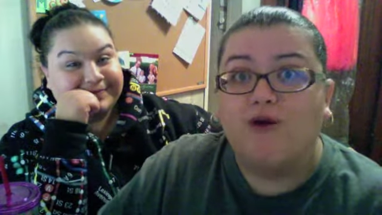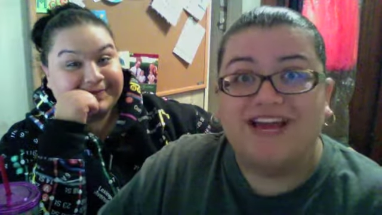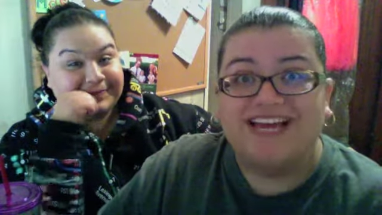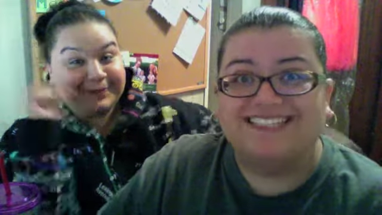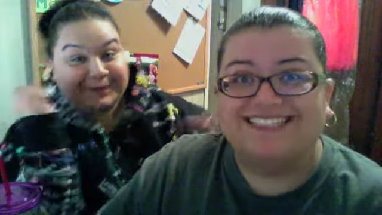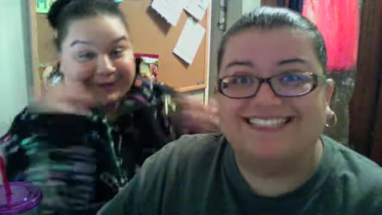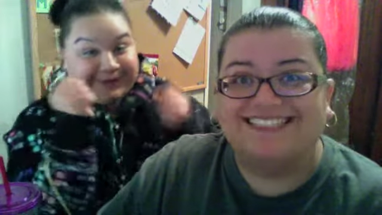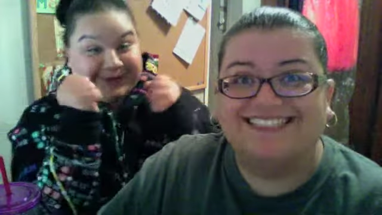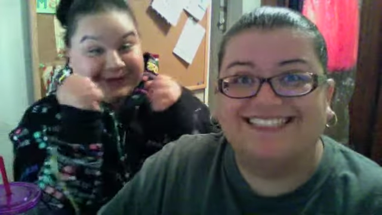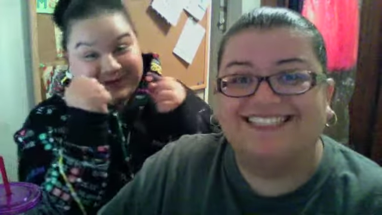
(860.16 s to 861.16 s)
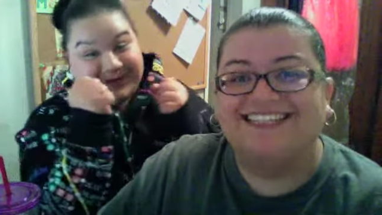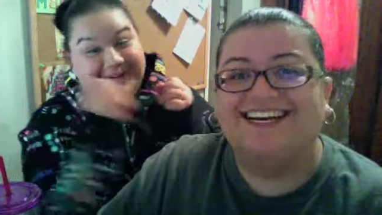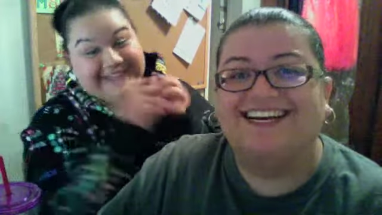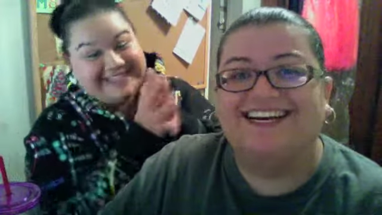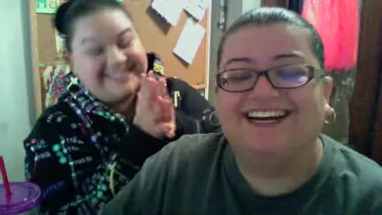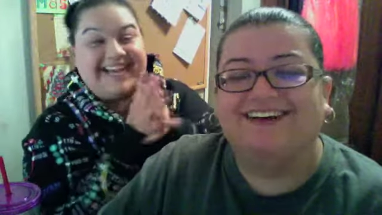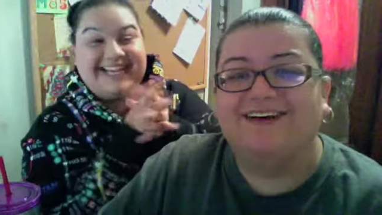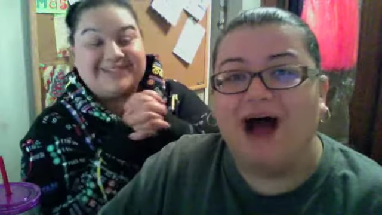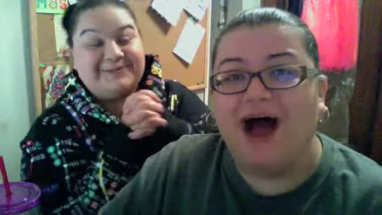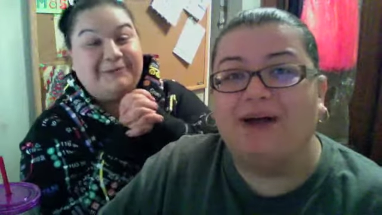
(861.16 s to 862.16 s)
Speaker 1: roadies. Roadies,
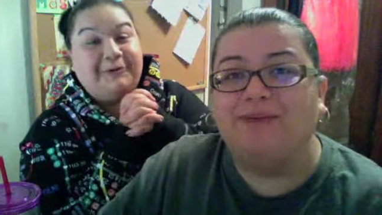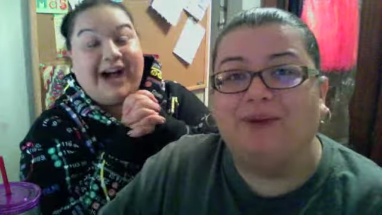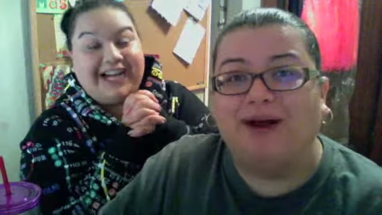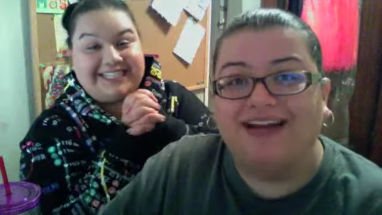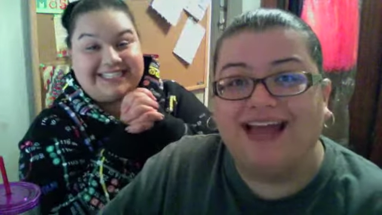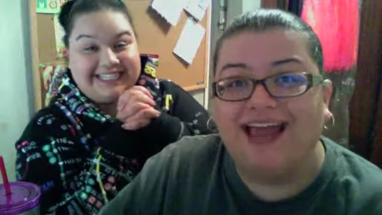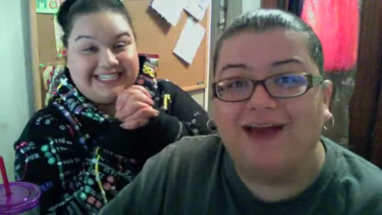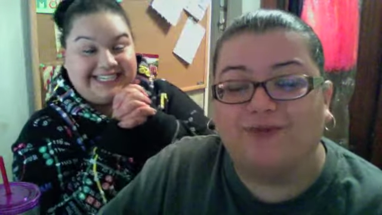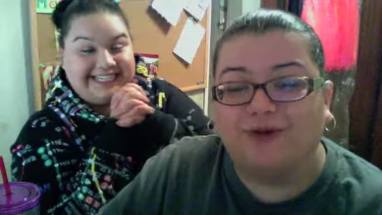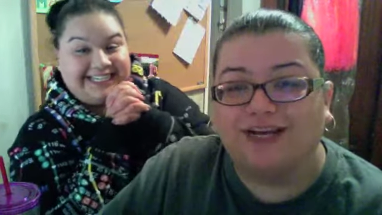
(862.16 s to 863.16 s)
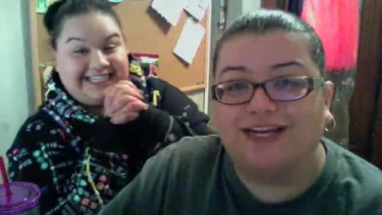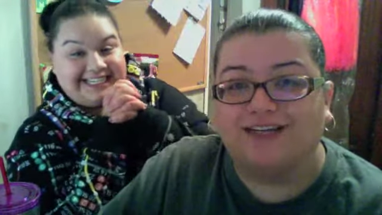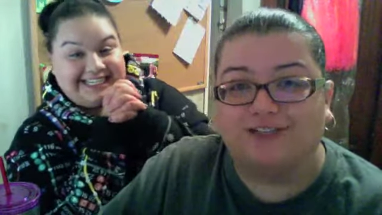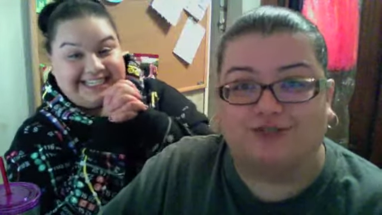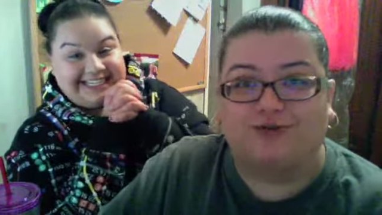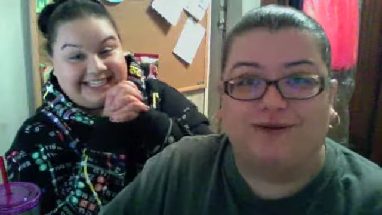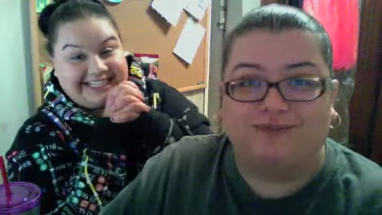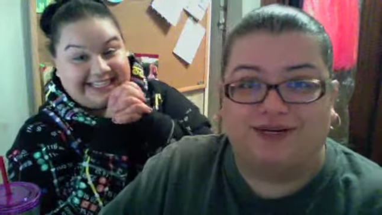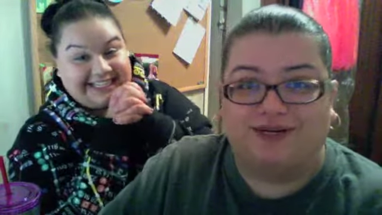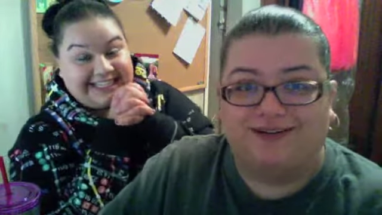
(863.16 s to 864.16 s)
guess what? On Monday, we're getting a
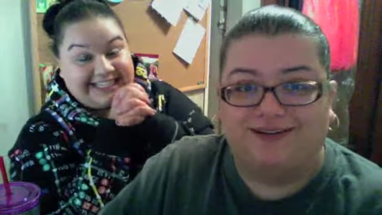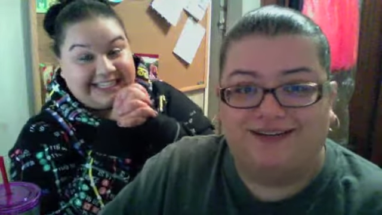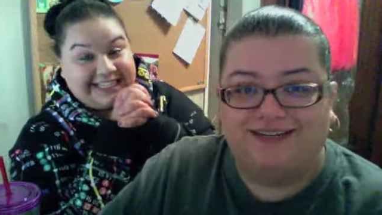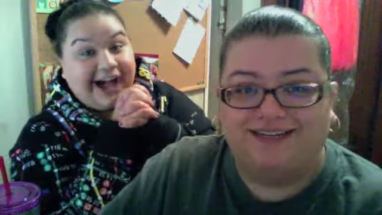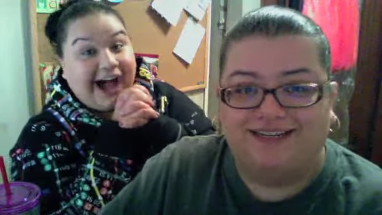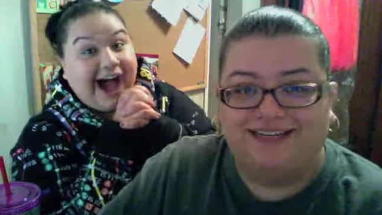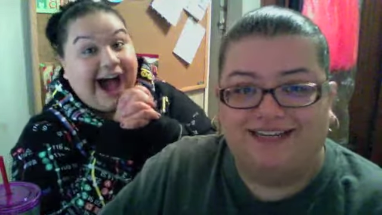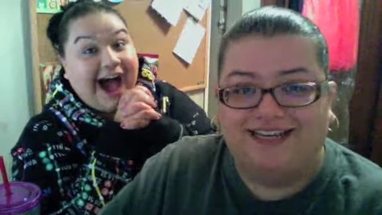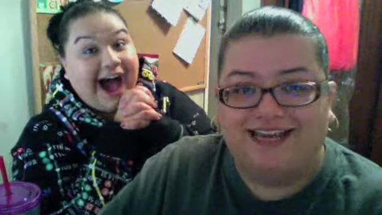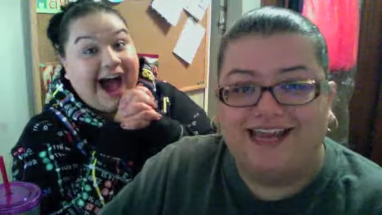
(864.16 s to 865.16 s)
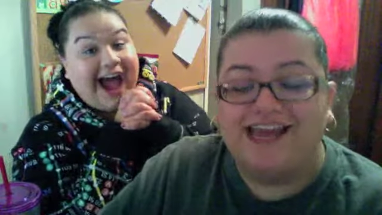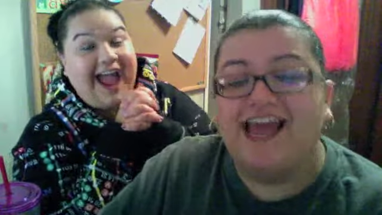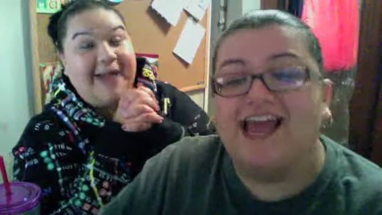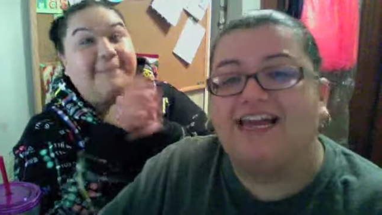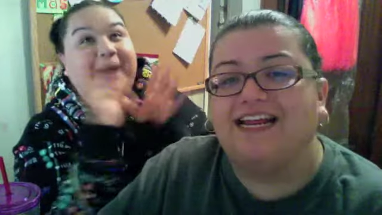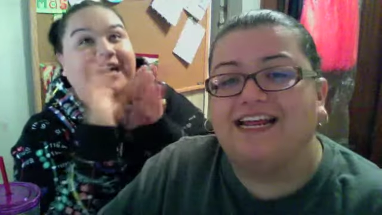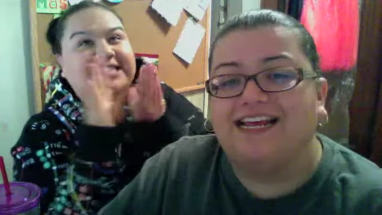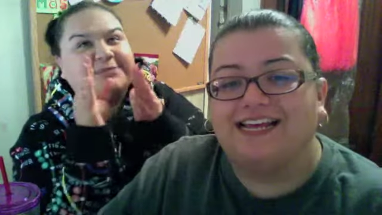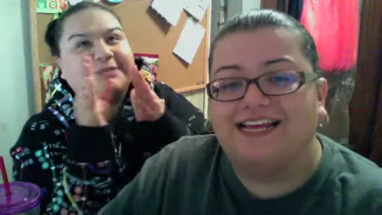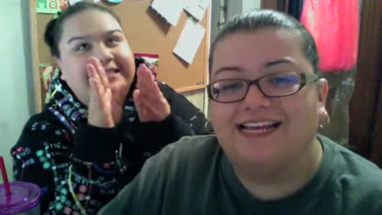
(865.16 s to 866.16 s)
treadmill,
Speaker 2: and, and
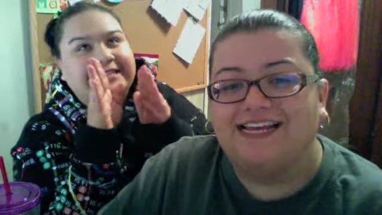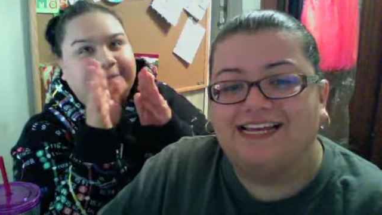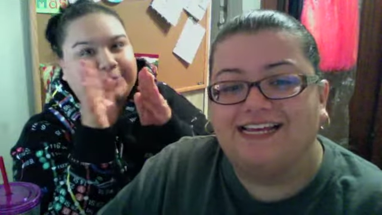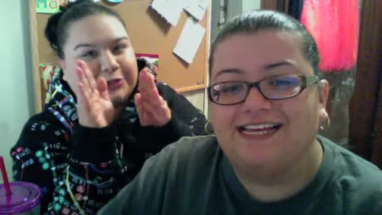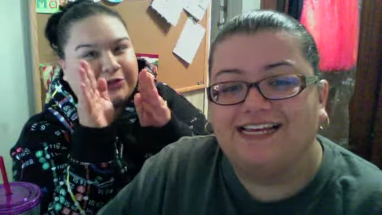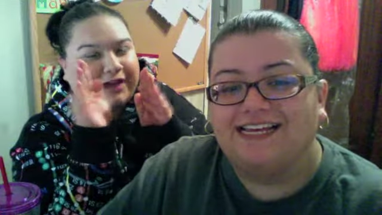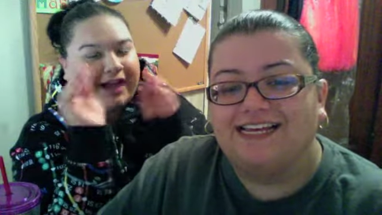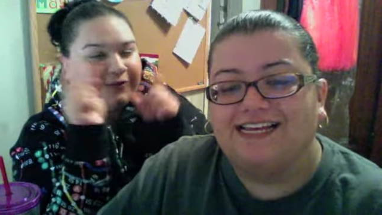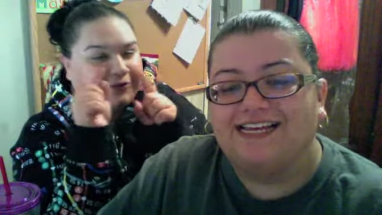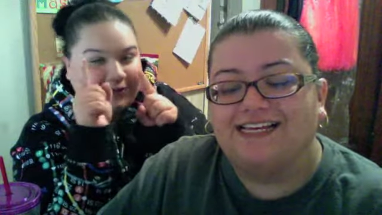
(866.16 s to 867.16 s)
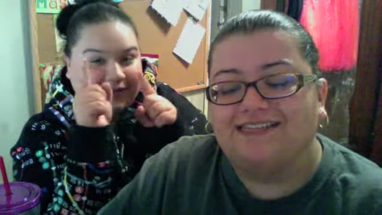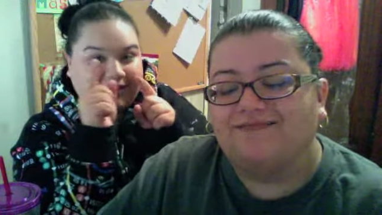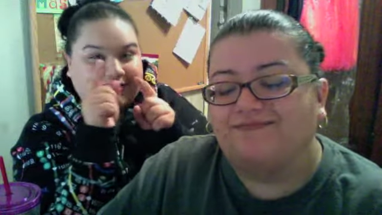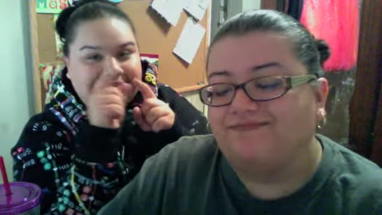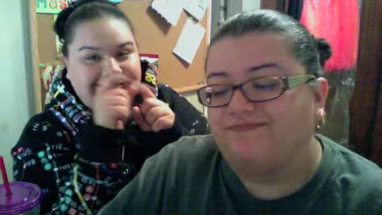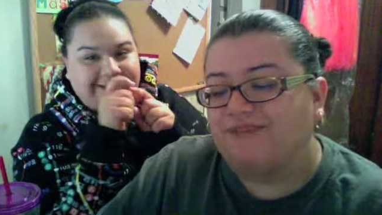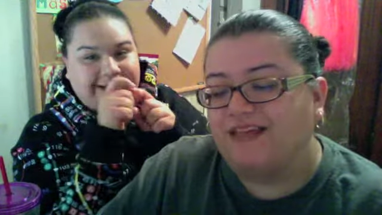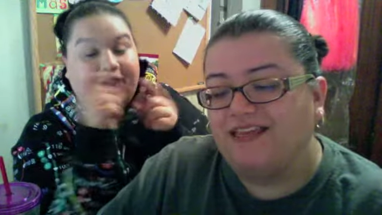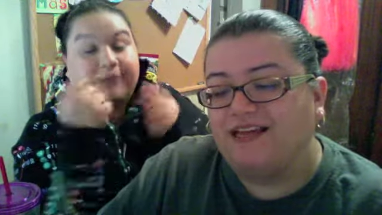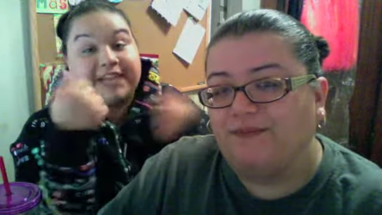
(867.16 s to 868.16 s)
possibly an elliptical. I don't know yet.
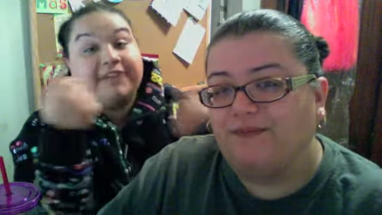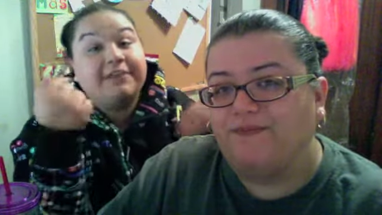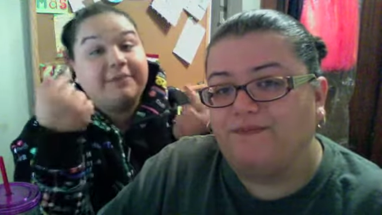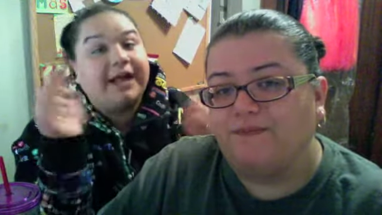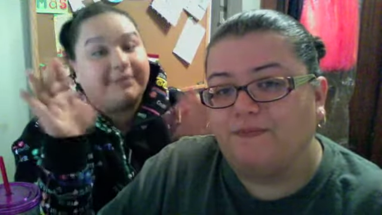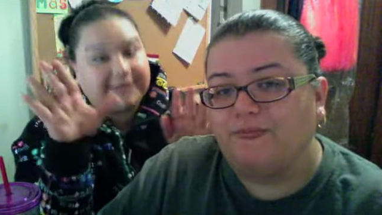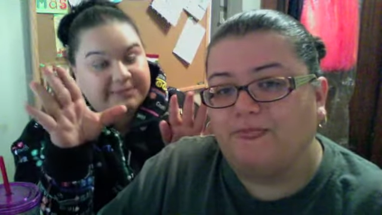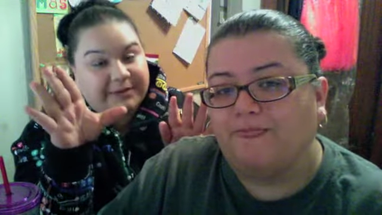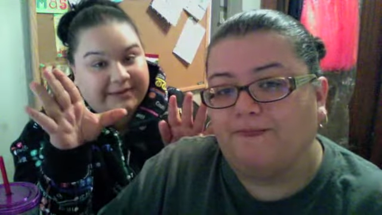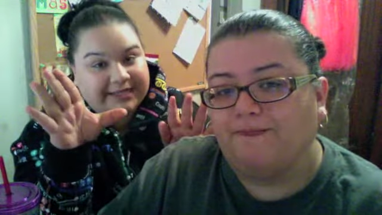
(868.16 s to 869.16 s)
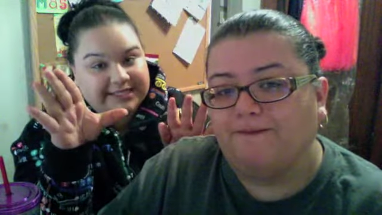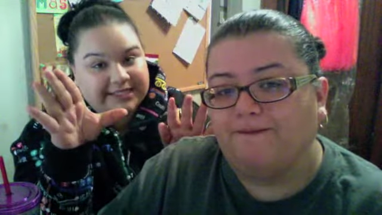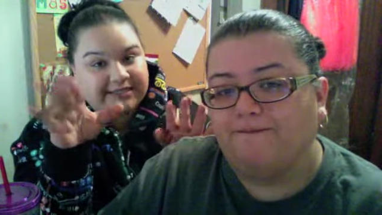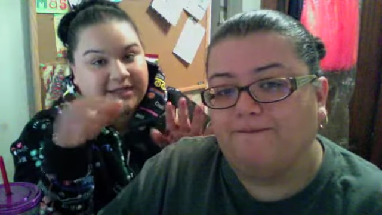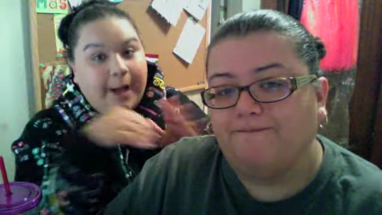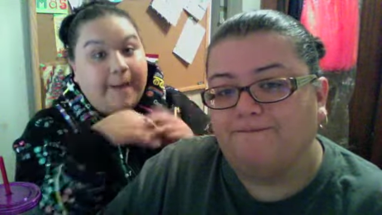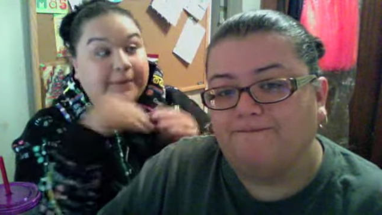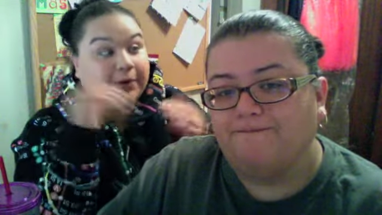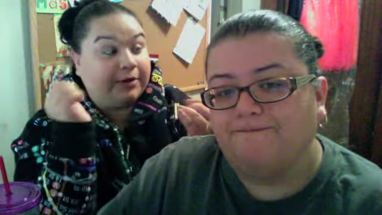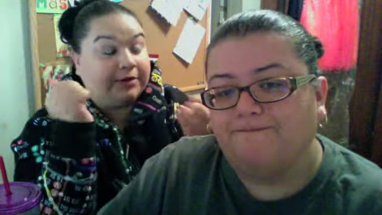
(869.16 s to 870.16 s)
I'm definitely buying my spin bike still, but we're